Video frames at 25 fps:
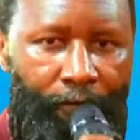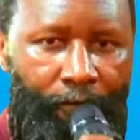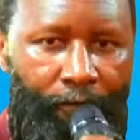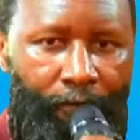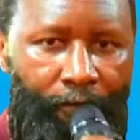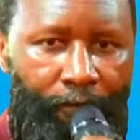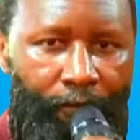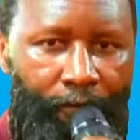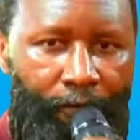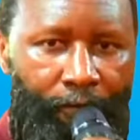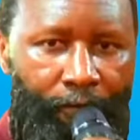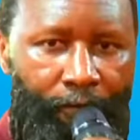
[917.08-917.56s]

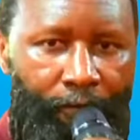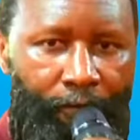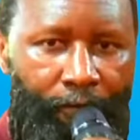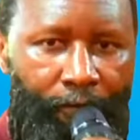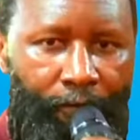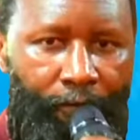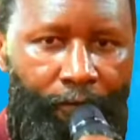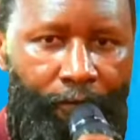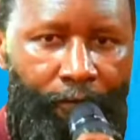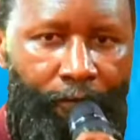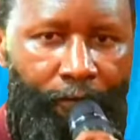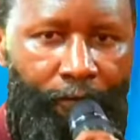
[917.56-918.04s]

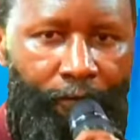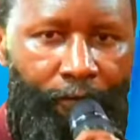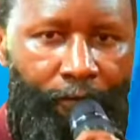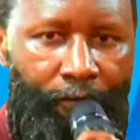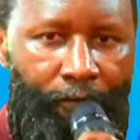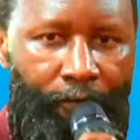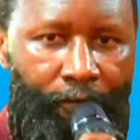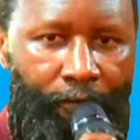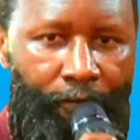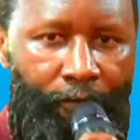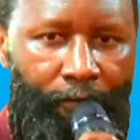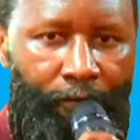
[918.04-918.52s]

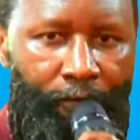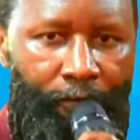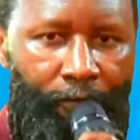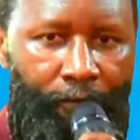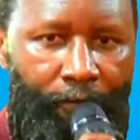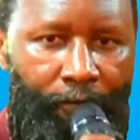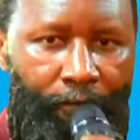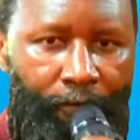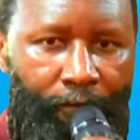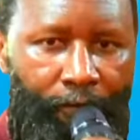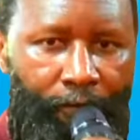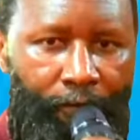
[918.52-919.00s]

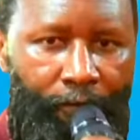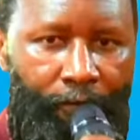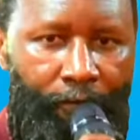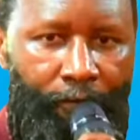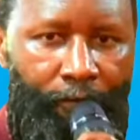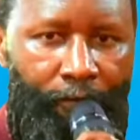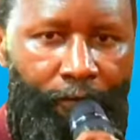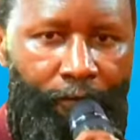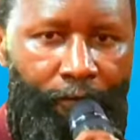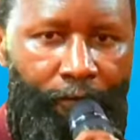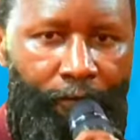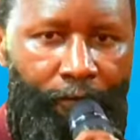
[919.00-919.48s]

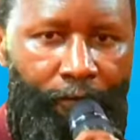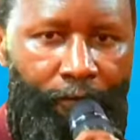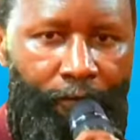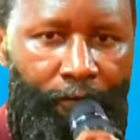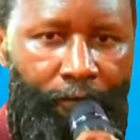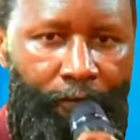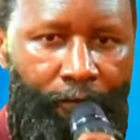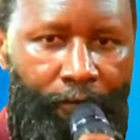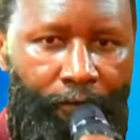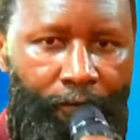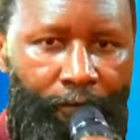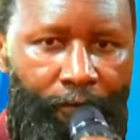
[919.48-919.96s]

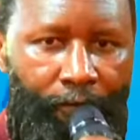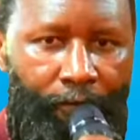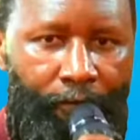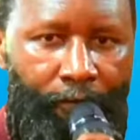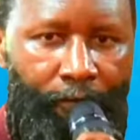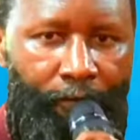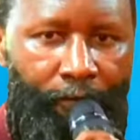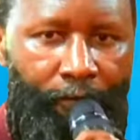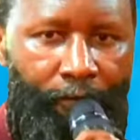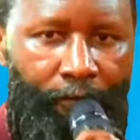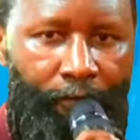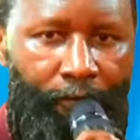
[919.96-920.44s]

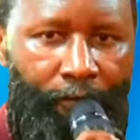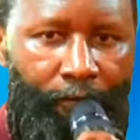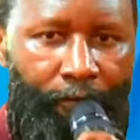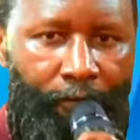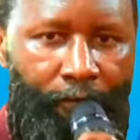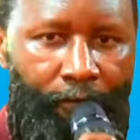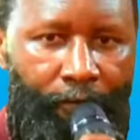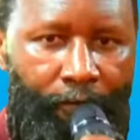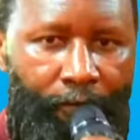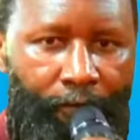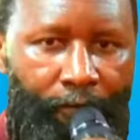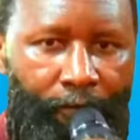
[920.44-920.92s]

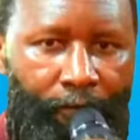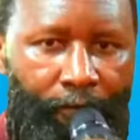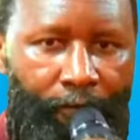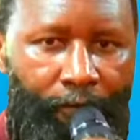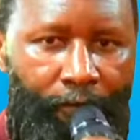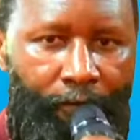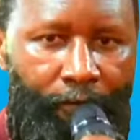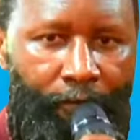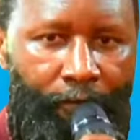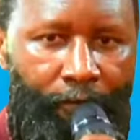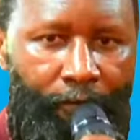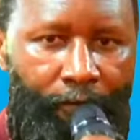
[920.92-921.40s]

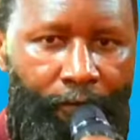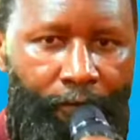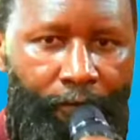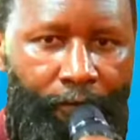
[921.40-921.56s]
Nobody speaks.